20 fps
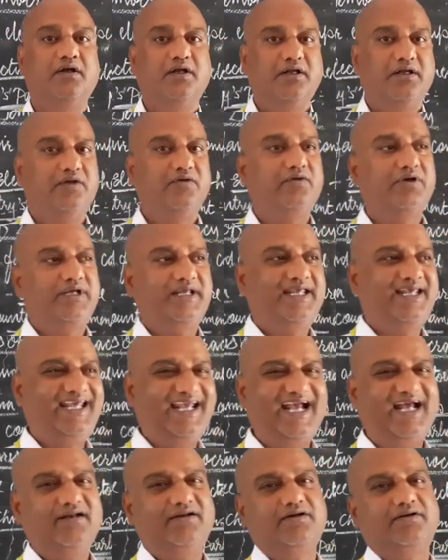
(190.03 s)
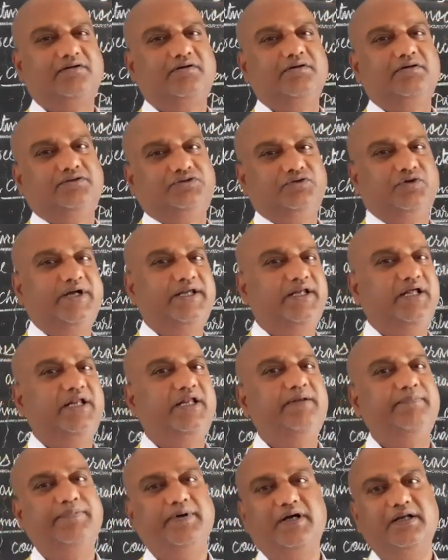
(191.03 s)
You can join
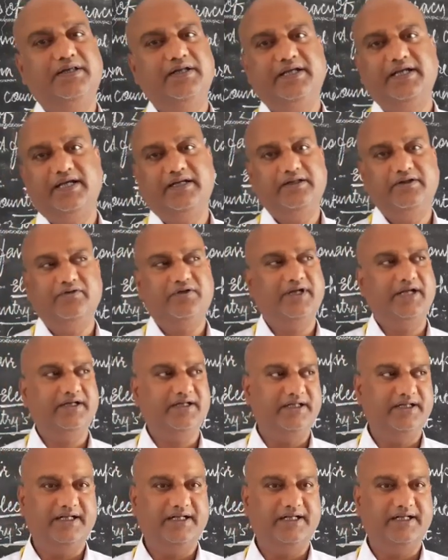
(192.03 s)
any party and you can